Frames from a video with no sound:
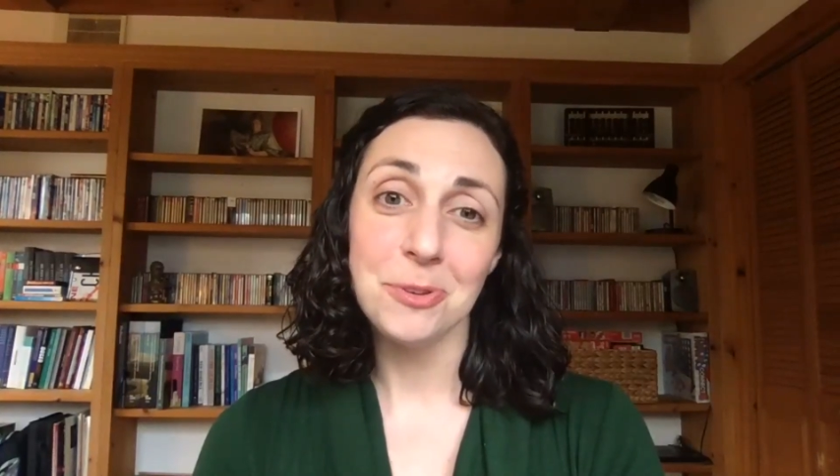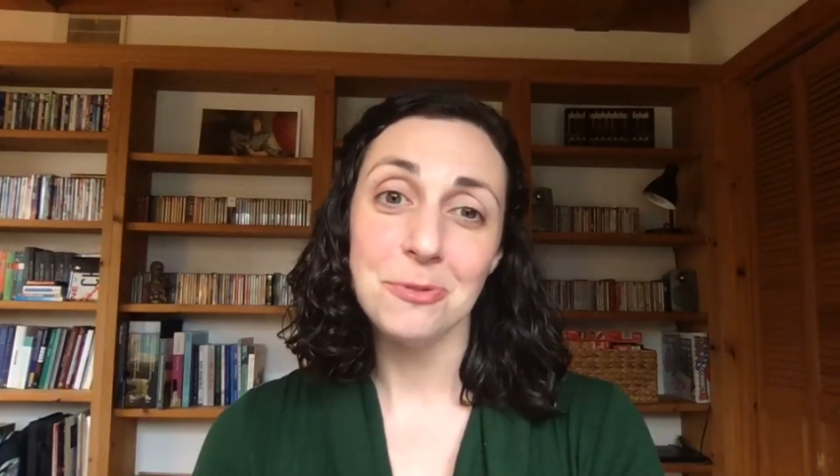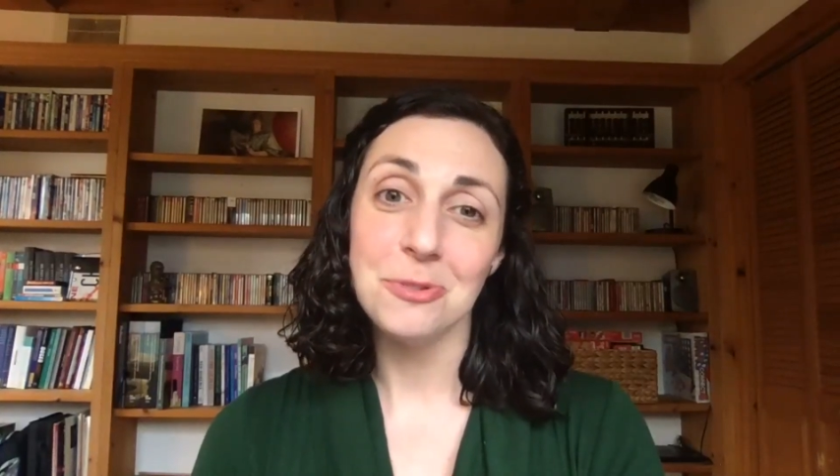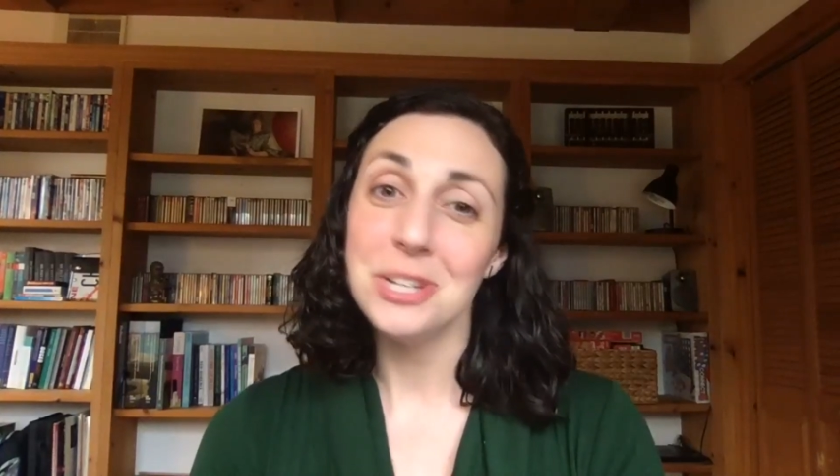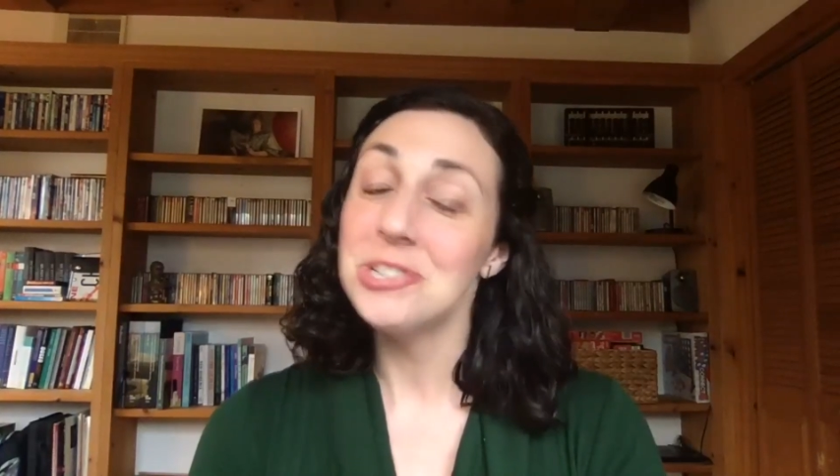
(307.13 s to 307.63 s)

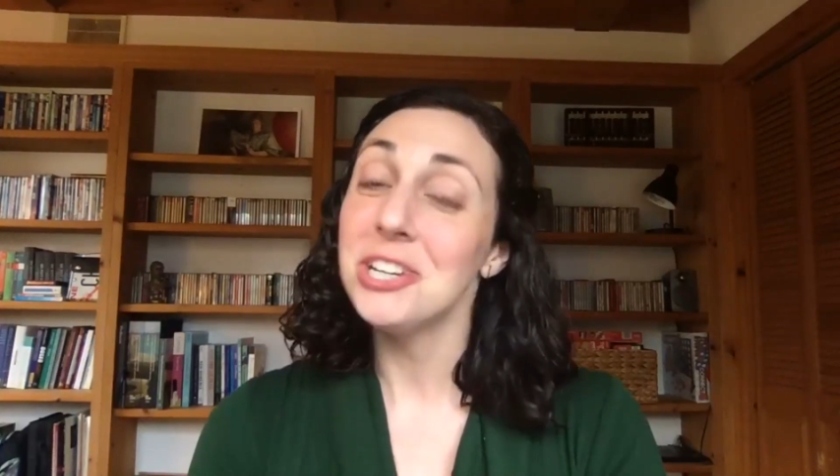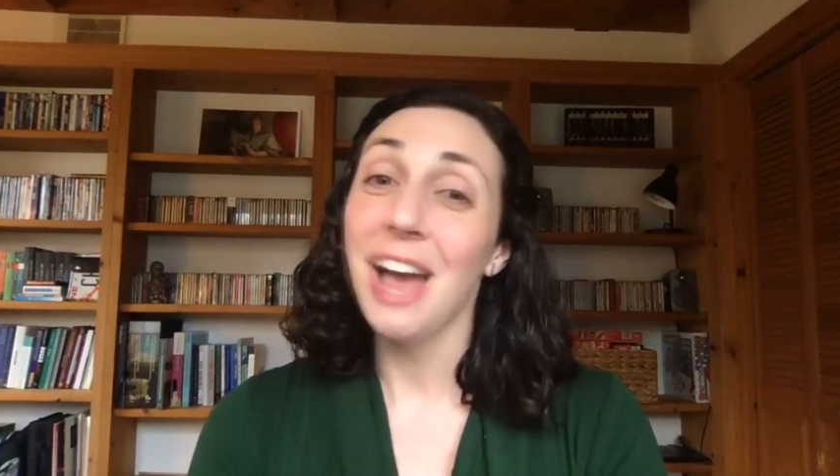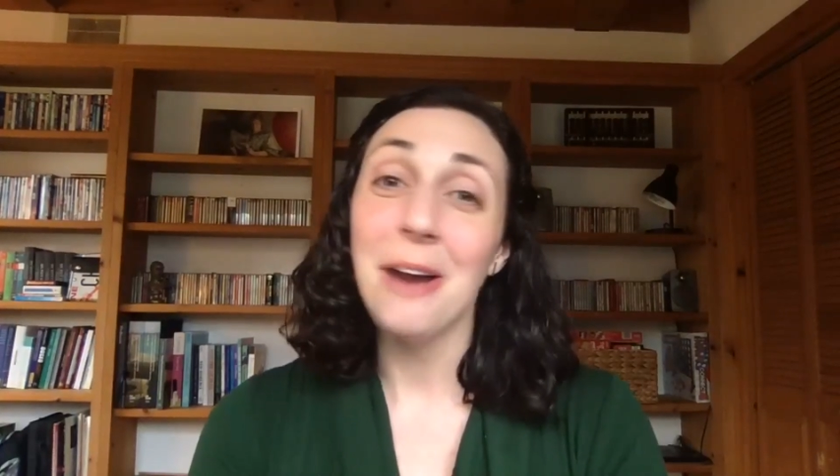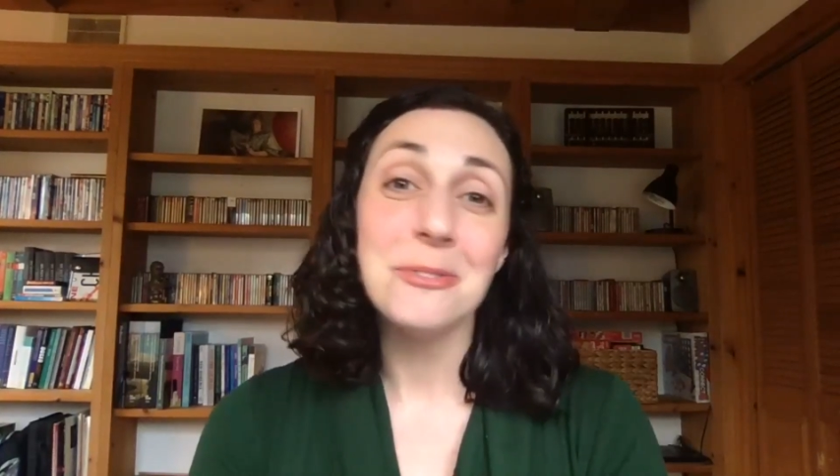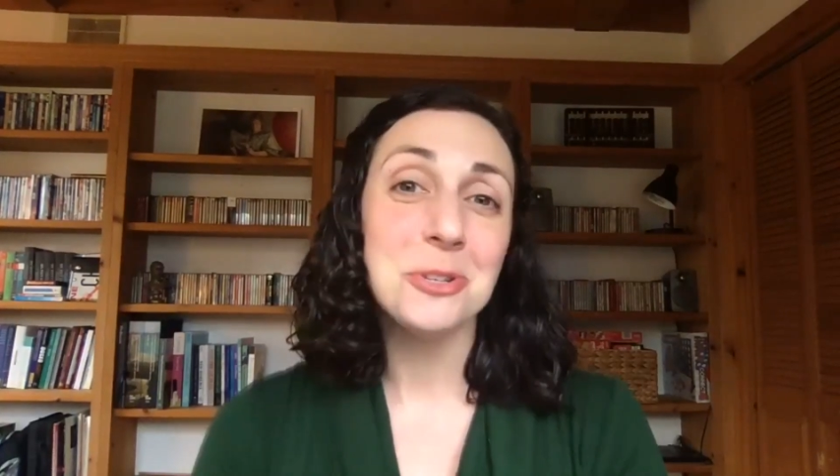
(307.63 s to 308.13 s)
reaching
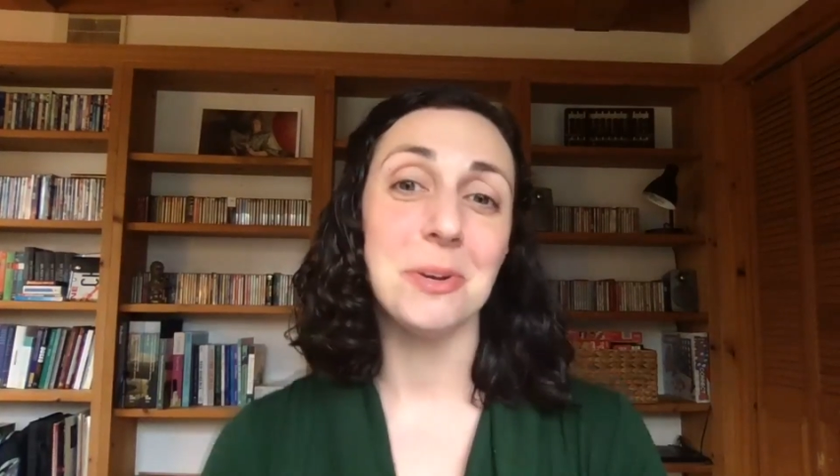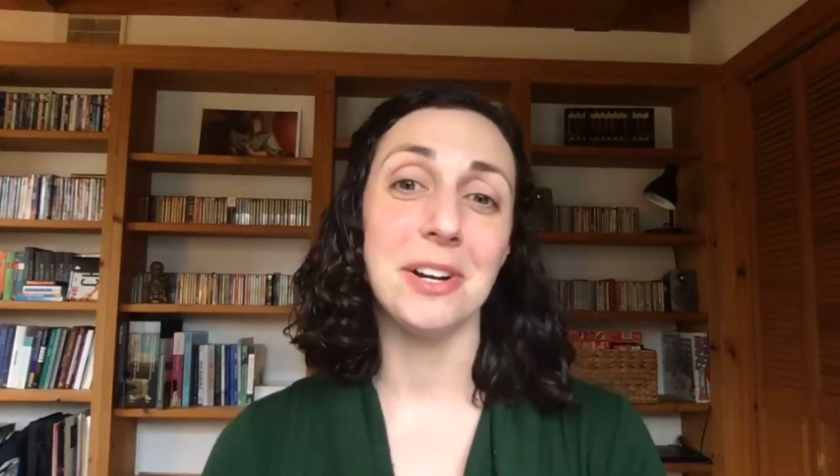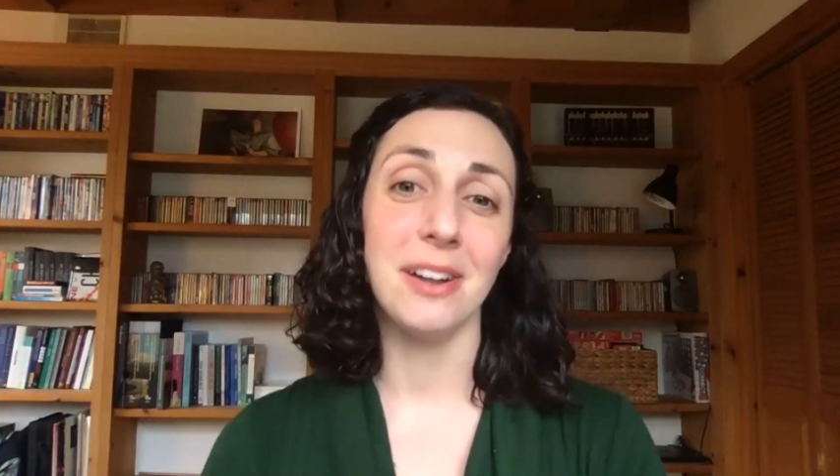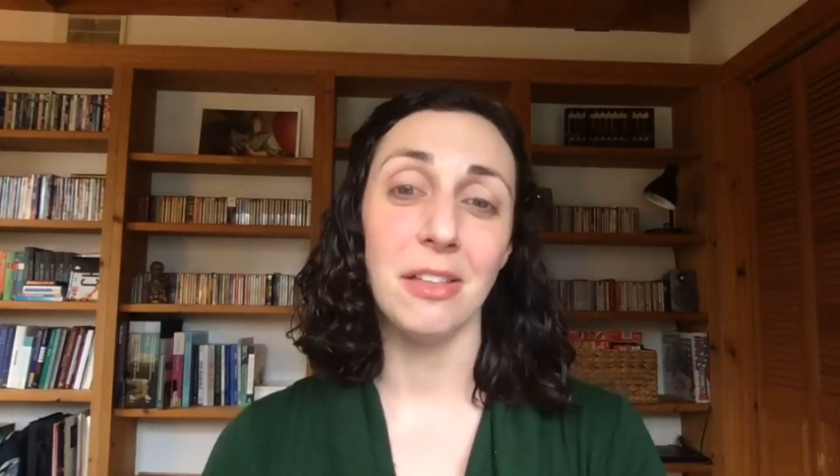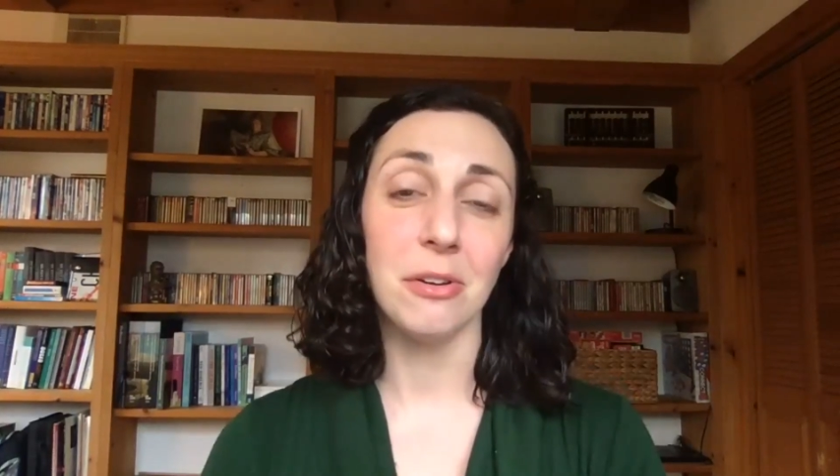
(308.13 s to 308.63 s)
out to one
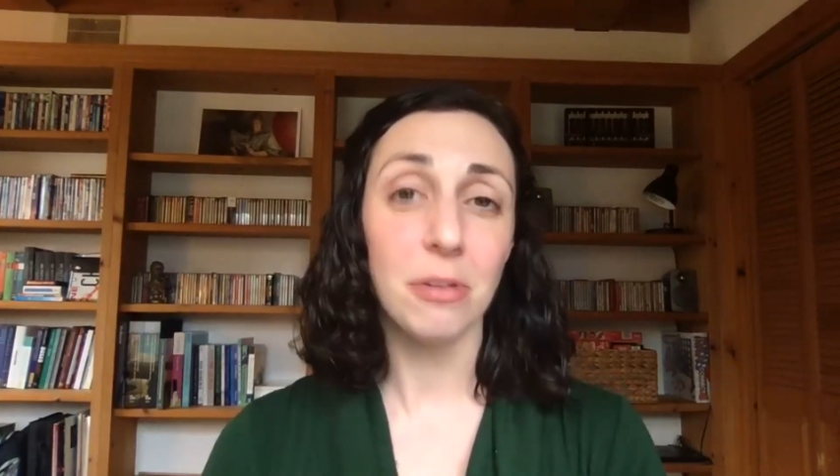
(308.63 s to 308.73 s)
another